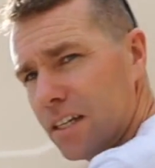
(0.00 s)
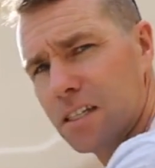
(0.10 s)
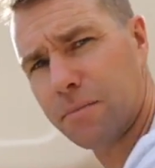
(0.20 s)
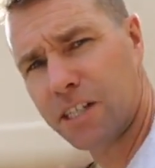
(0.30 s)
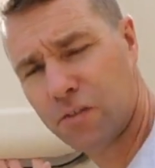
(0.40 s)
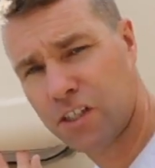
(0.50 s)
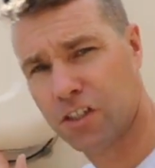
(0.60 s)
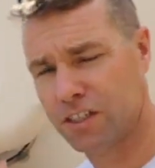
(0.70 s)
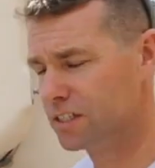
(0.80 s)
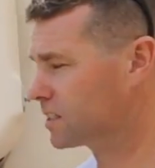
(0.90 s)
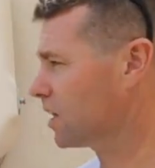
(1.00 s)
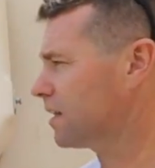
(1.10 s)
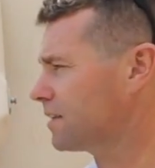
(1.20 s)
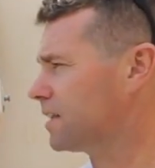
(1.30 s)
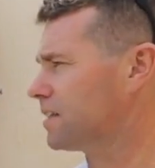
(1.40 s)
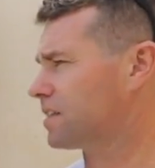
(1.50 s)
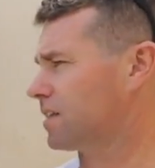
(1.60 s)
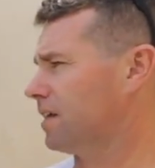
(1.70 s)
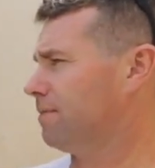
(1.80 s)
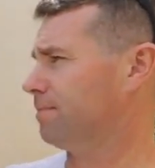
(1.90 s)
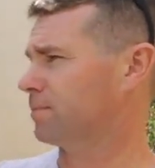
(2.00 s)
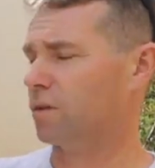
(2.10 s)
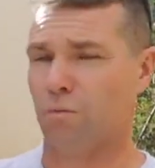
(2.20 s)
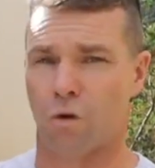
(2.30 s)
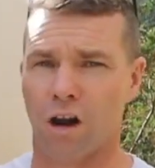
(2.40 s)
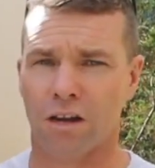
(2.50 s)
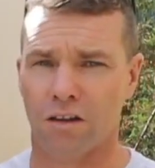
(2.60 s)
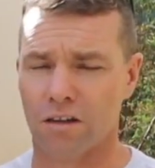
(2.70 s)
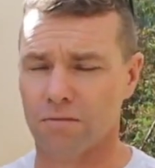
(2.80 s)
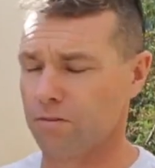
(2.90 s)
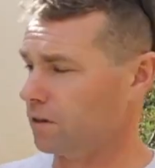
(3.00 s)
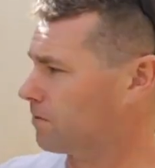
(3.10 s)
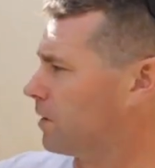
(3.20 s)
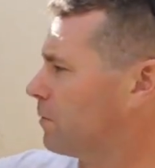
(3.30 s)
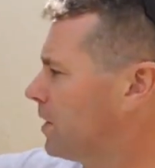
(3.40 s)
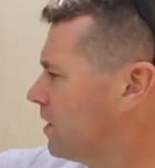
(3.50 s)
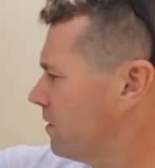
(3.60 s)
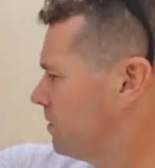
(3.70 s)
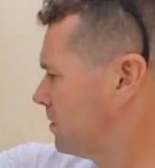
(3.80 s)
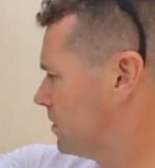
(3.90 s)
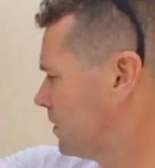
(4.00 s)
it's got some nice features. It's got this rock guard for the front window.